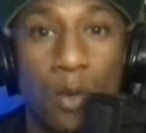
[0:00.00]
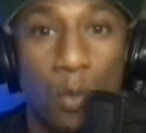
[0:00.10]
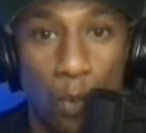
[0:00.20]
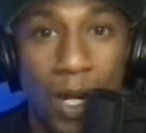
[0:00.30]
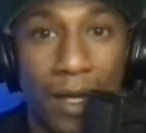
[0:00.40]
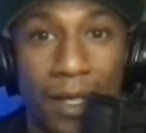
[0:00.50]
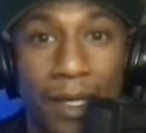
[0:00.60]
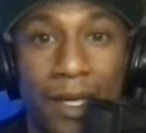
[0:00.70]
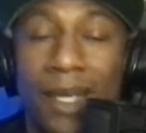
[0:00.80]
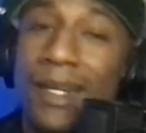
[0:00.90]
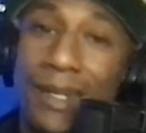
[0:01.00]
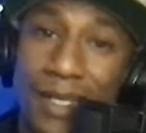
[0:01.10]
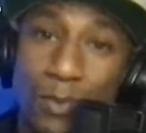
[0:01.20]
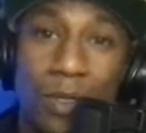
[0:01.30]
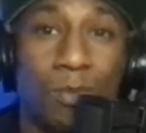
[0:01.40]
way. And
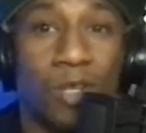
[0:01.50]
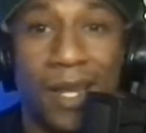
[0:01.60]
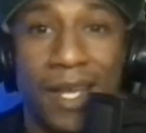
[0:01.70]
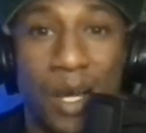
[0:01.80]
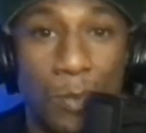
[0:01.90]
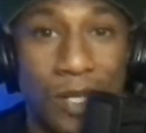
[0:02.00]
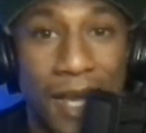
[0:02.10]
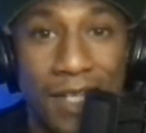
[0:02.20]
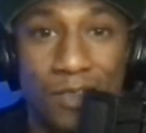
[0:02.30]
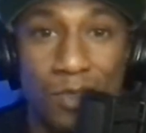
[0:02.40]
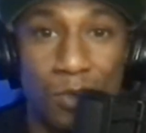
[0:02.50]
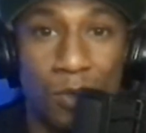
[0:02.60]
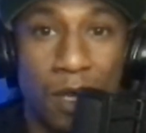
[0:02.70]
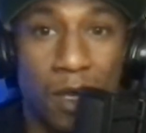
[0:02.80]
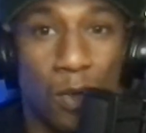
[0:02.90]
that's what I'm trying to help you guys do
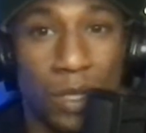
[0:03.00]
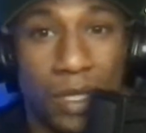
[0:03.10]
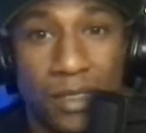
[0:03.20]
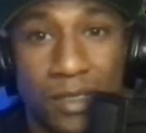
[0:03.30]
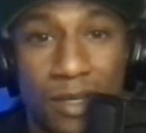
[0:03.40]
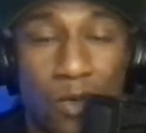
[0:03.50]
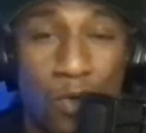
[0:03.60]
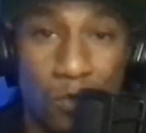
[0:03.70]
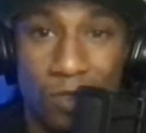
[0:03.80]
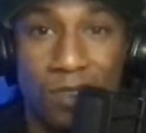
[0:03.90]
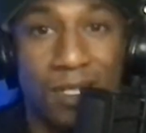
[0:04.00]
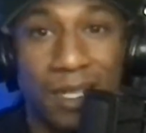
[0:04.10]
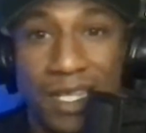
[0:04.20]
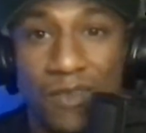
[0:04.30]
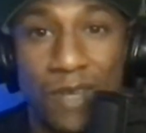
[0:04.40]
with this course and
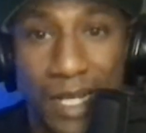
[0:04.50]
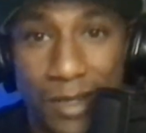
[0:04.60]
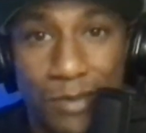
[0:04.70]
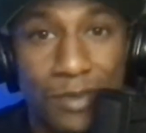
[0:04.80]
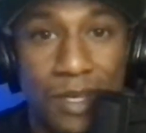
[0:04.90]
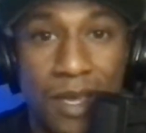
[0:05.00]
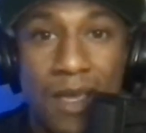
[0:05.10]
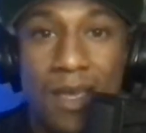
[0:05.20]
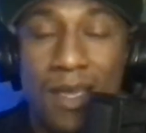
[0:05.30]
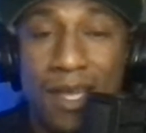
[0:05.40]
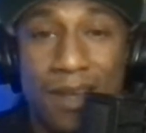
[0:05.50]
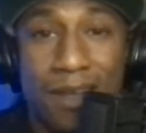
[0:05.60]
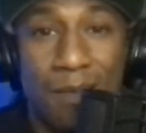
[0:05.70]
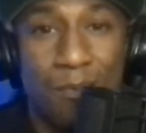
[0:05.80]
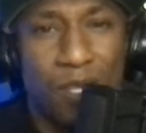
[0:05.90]
these videos. And,
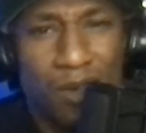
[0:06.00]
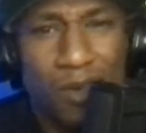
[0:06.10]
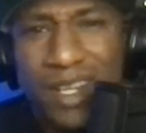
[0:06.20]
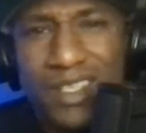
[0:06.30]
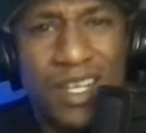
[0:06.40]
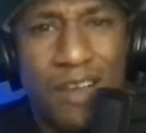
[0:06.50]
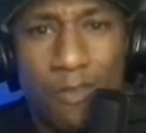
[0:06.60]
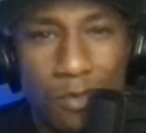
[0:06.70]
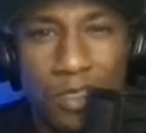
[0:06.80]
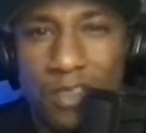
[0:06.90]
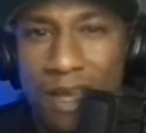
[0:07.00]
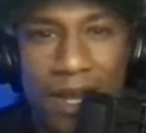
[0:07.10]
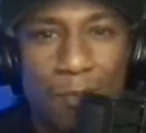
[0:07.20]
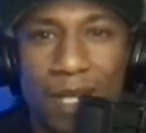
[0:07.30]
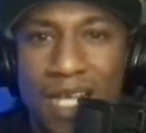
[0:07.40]
and in general, just trying to
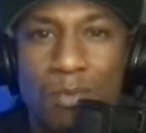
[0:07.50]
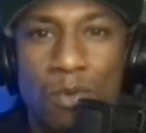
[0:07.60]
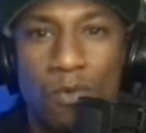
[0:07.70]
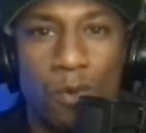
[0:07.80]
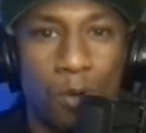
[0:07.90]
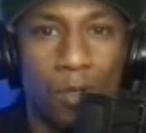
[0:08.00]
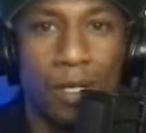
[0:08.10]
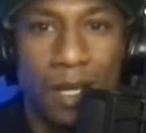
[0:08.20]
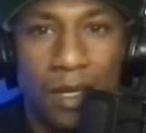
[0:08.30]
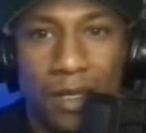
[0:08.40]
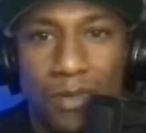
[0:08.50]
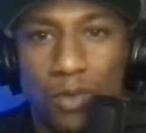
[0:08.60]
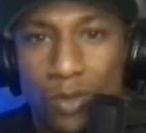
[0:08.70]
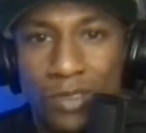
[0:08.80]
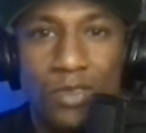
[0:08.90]
help you guys move forward
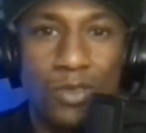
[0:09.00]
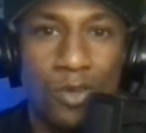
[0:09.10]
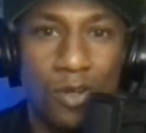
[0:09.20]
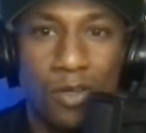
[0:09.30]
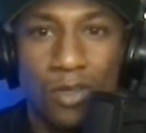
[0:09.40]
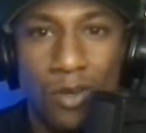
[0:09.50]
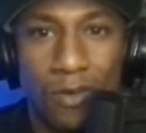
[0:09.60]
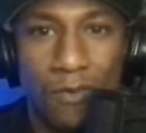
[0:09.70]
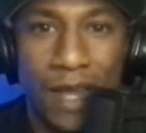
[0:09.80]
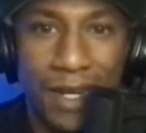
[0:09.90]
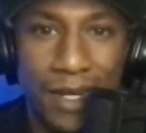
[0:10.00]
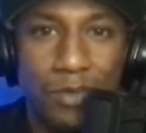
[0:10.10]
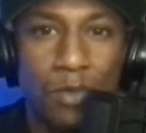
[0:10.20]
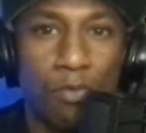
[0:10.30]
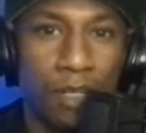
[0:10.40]
towards your
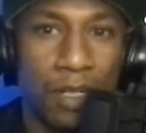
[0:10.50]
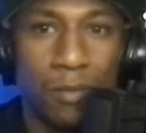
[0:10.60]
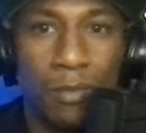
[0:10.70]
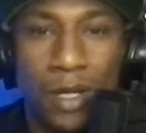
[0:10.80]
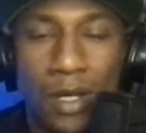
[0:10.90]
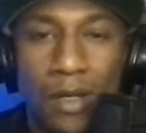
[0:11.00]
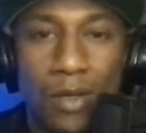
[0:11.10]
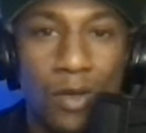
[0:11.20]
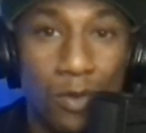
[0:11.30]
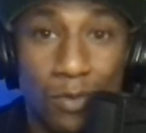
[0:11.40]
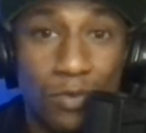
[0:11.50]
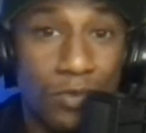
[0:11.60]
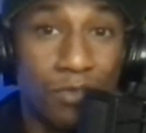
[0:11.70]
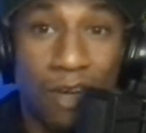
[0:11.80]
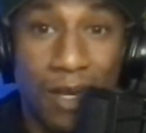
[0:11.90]
financial freedom
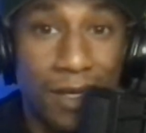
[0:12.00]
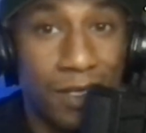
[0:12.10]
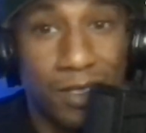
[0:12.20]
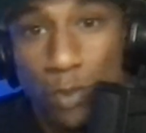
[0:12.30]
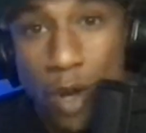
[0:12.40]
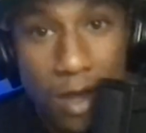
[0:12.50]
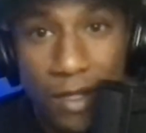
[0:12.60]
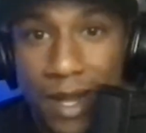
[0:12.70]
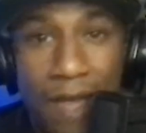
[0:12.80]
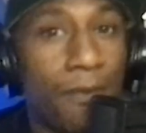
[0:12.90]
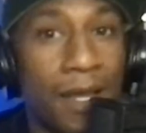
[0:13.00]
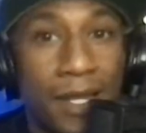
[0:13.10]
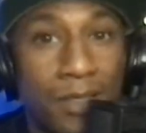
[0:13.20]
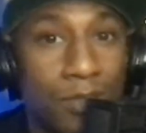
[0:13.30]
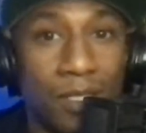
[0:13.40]
goals, right? Because we're all on that
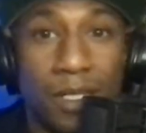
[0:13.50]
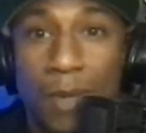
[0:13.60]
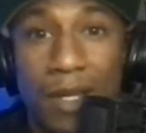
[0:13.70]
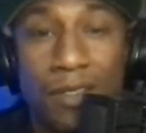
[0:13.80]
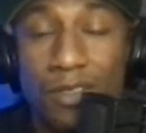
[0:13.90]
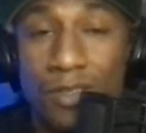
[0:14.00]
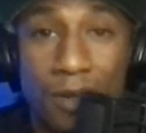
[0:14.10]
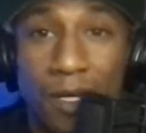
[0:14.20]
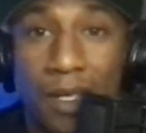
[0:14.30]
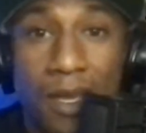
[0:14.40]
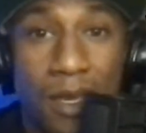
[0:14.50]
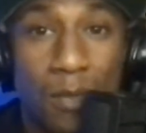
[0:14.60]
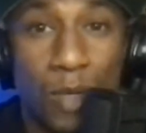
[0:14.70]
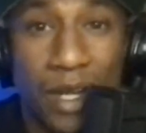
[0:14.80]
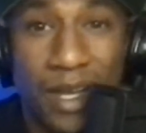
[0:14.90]
financial independence journey,
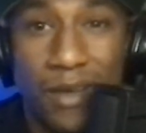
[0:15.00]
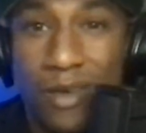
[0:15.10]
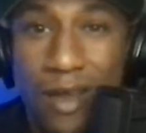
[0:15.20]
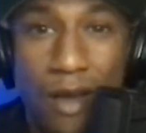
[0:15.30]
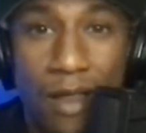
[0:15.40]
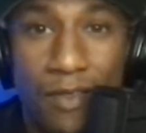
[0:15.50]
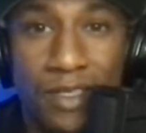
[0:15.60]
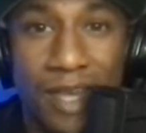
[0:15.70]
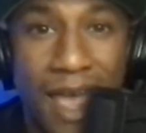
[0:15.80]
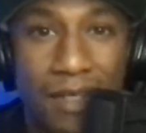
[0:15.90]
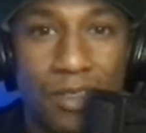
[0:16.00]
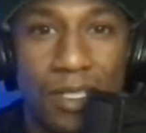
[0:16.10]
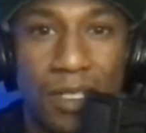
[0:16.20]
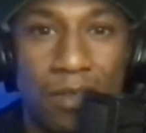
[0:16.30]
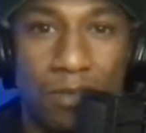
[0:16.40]
but not all of us are
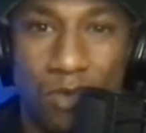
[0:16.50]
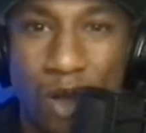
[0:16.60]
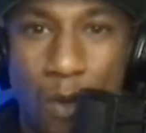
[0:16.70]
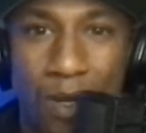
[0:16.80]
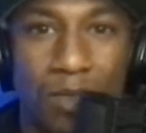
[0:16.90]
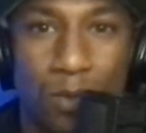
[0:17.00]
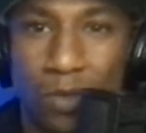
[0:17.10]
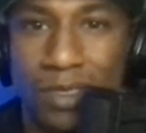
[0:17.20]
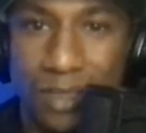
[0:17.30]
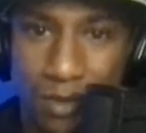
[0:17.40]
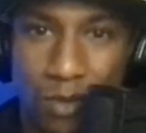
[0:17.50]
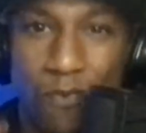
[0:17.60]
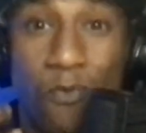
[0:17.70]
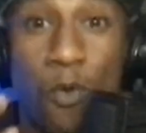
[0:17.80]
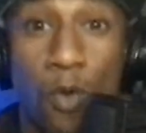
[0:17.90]
actually going towards and
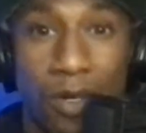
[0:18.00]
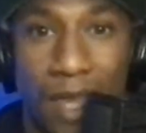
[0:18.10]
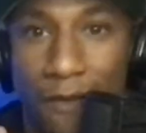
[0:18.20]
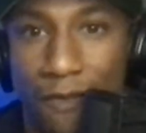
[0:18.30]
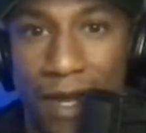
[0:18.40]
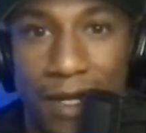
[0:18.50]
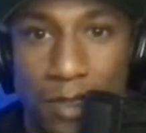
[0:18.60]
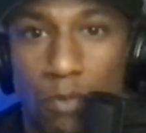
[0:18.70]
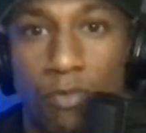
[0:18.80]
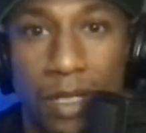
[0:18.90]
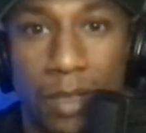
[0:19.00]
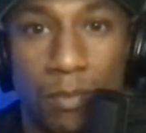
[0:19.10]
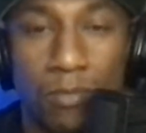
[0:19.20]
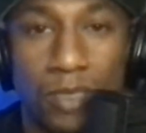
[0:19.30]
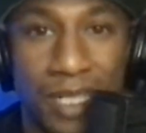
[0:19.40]
for that financial
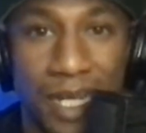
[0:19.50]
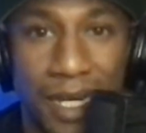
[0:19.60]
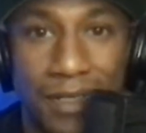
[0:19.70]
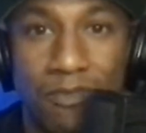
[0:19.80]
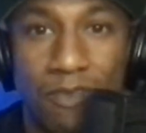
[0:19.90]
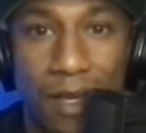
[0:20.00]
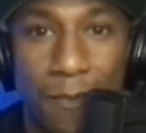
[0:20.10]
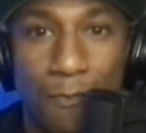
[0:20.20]
freedom stage, right?